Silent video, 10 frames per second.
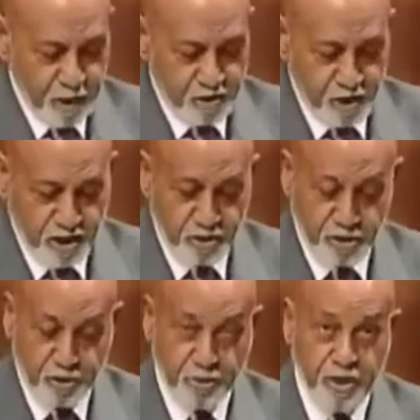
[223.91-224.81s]
Section
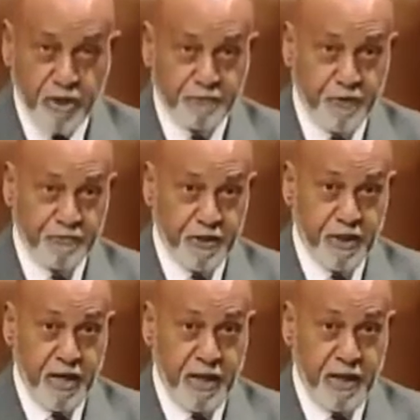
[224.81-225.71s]

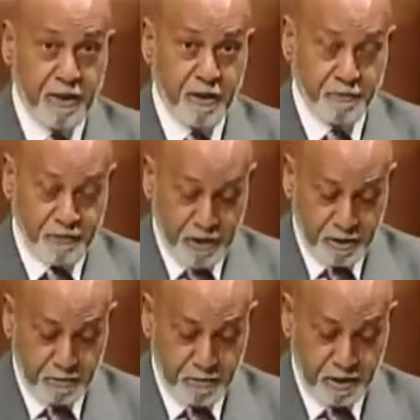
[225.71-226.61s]
359 of
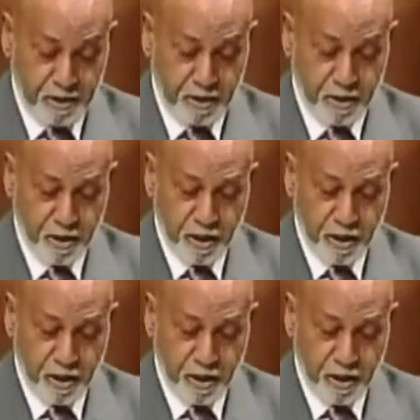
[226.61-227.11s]
this bill